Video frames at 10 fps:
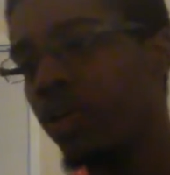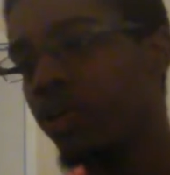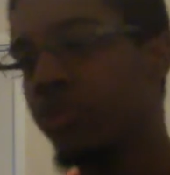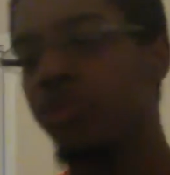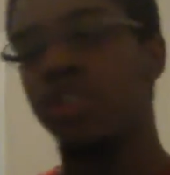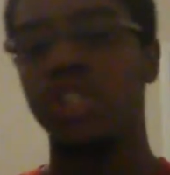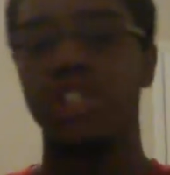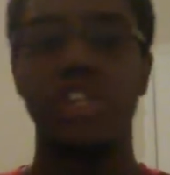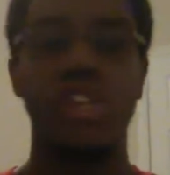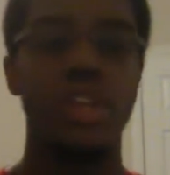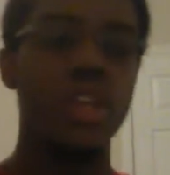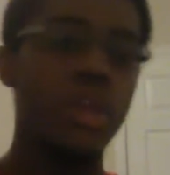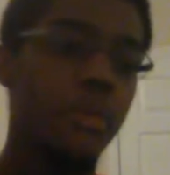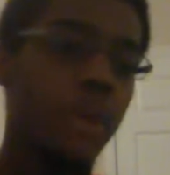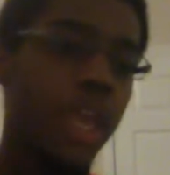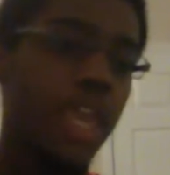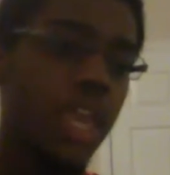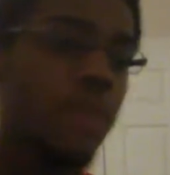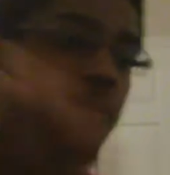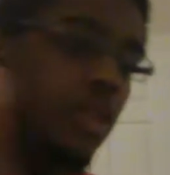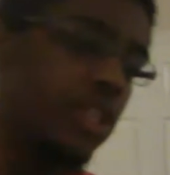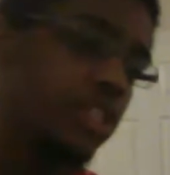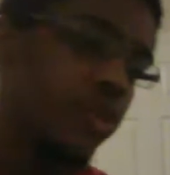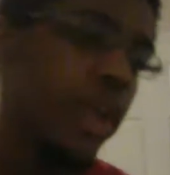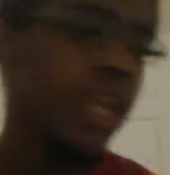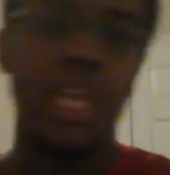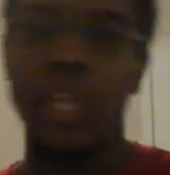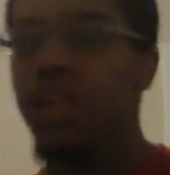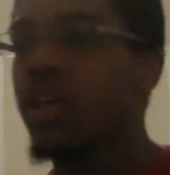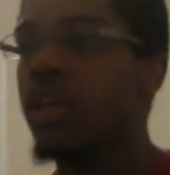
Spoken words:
Illusion Magician, my Amulet Dragon,